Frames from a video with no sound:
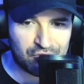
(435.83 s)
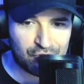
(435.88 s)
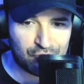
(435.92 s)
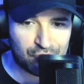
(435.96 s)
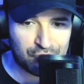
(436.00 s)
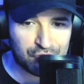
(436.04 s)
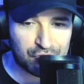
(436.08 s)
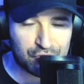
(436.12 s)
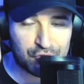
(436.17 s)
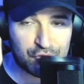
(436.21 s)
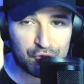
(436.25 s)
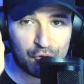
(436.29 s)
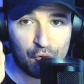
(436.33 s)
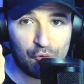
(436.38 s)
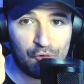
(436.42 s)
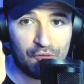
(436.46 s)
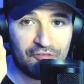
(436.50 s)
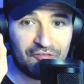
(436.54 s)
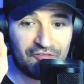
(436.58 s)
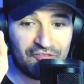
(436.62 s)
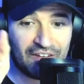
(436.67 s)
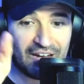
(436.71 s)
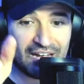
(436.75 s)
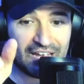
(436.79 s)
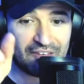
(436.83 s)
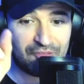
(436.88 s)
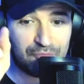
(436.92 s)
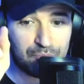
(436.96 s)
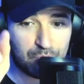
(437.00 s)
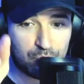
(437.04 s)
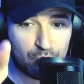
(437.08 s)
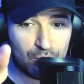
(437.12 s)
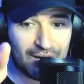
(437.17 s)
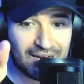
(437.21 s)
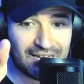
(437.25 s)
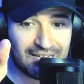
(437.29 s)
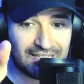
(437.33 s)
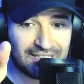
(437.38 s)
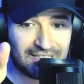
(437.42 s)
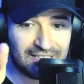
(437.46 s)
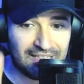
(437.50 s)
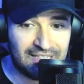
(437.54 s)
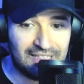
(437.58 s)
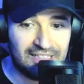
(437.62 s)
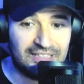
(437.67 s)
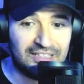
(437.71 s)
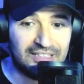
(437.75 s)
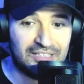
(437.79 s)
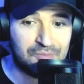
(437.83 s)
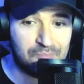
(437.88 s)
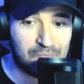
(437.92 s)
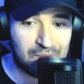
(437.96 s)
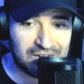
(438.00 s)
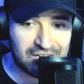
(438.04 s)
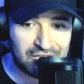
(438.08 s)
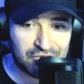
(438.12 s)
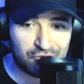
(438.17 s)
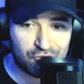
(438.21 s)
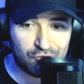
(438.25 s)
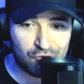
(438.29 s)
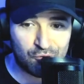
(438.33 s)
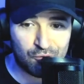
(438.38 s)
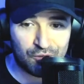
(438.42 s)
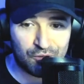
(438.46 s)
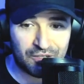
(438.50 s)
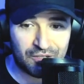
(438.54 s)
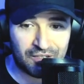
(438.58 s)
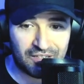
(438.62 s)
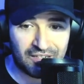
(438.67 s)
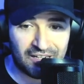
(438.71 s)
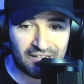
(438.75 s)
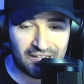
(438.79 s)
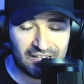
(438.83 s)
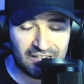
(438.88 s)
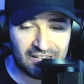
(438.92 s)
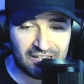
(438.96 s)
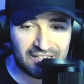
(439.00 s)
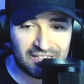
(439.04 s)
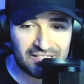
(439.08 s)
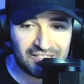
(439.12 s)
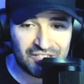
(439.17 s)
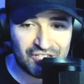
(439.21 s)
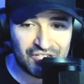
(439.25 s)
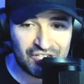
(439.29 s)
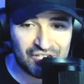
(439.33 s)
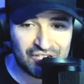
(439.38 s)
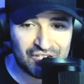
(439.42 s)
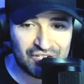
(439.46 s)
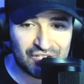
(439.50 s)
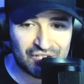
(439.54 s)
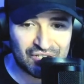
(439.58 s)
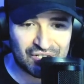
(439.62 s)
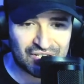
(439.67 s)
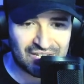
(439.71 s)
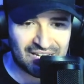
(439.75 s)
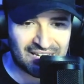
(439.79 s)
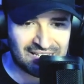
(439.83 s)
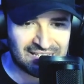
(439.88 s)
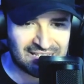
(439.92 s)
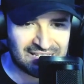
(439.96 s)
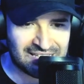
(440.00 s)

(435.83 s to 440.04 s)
your soul vibrate. Dimash, you are a genius at